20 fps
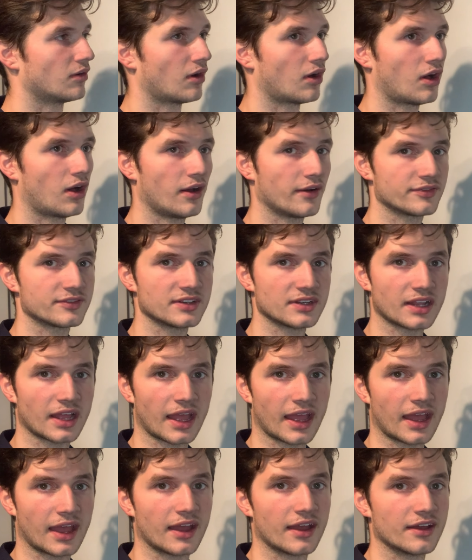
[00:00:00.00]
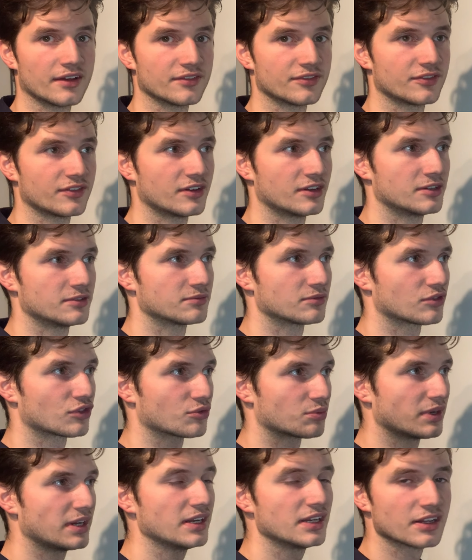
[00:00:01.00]
often have
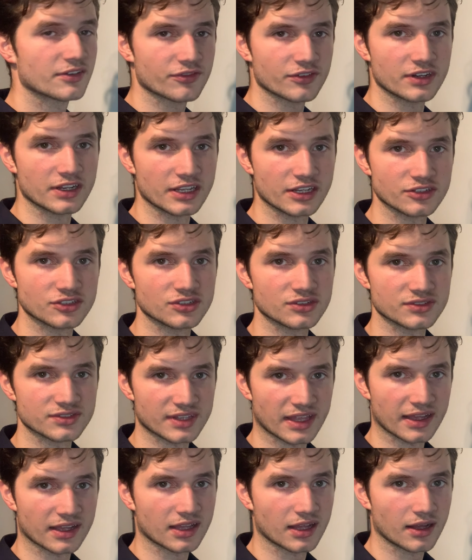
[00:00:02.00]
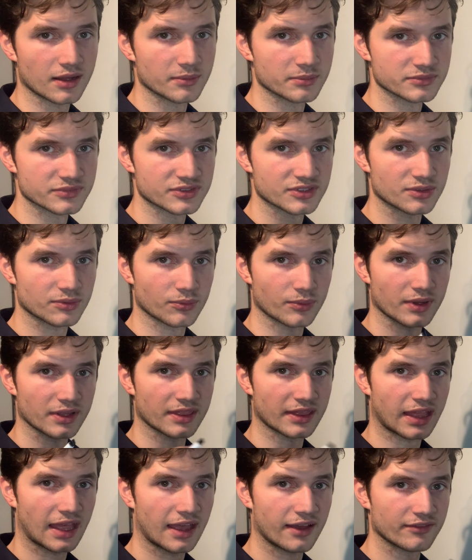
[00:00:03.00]
three different issues that comes with
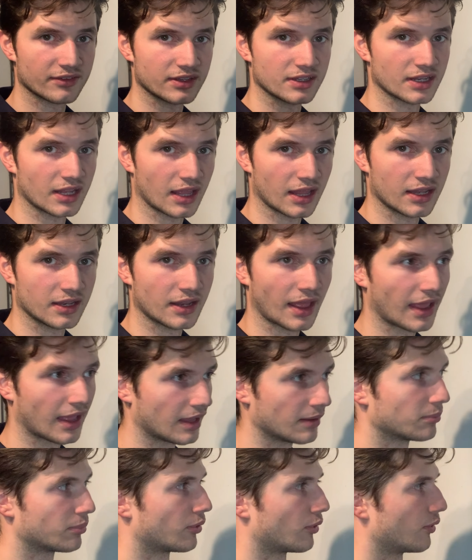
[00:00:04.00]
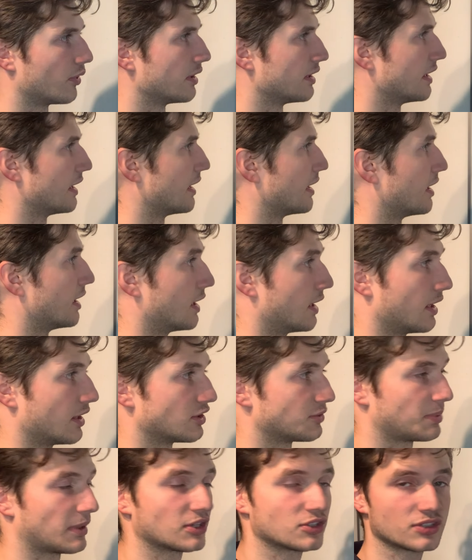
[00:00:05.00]
having an employee,
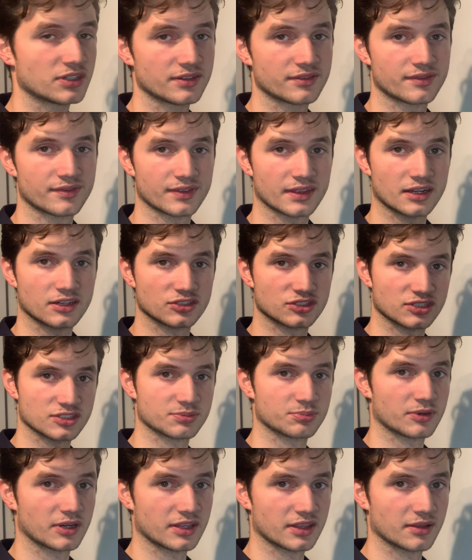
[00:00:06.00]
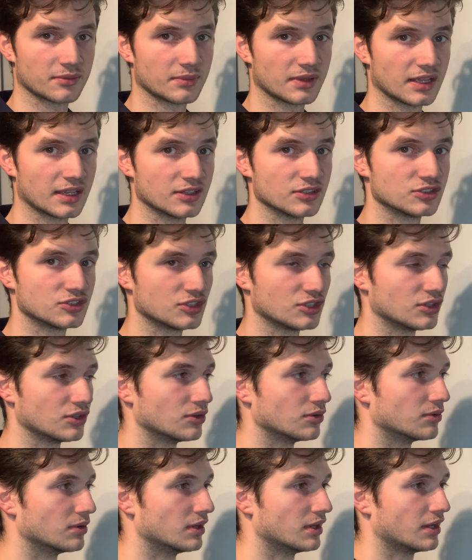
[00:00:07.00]
especially if they're just bringing them
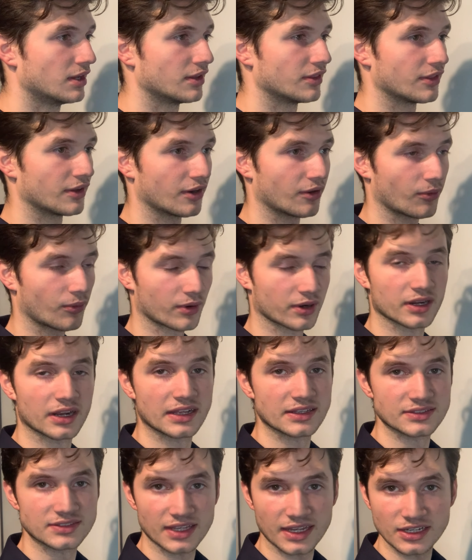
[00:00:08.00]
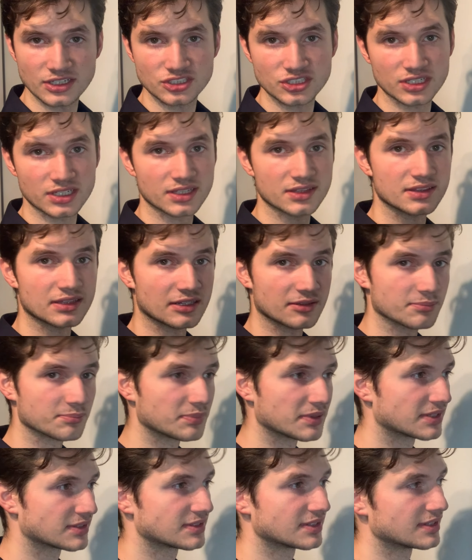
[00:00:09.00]
into their organization, their
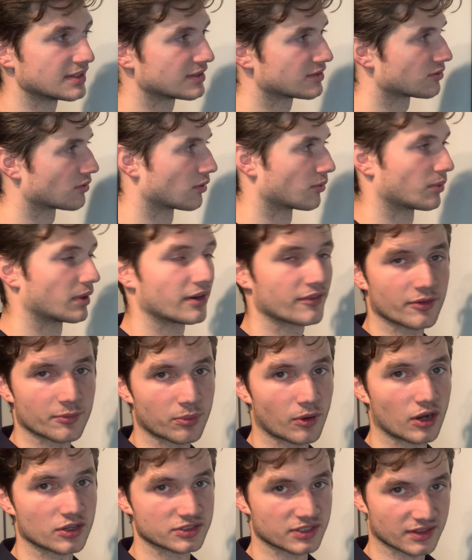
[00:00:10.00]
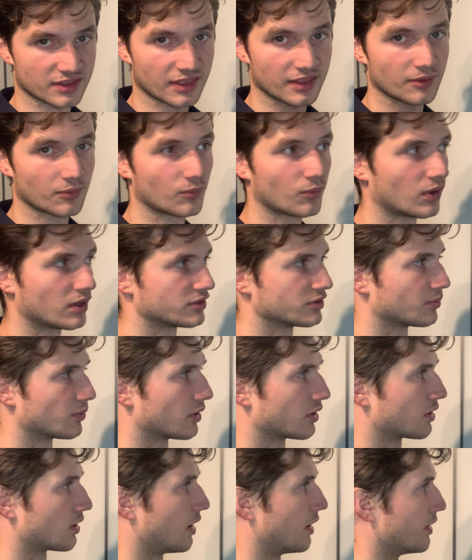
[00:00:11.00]
business, or whatever project that they want to
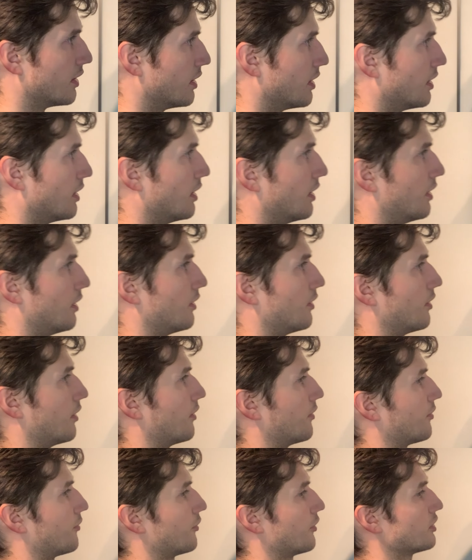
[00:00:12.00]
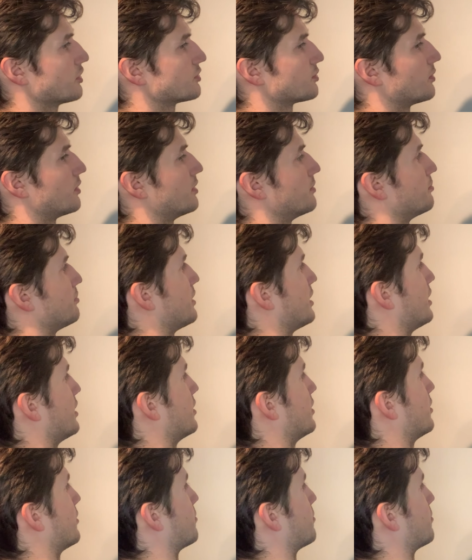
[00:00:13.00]
work on. The first one being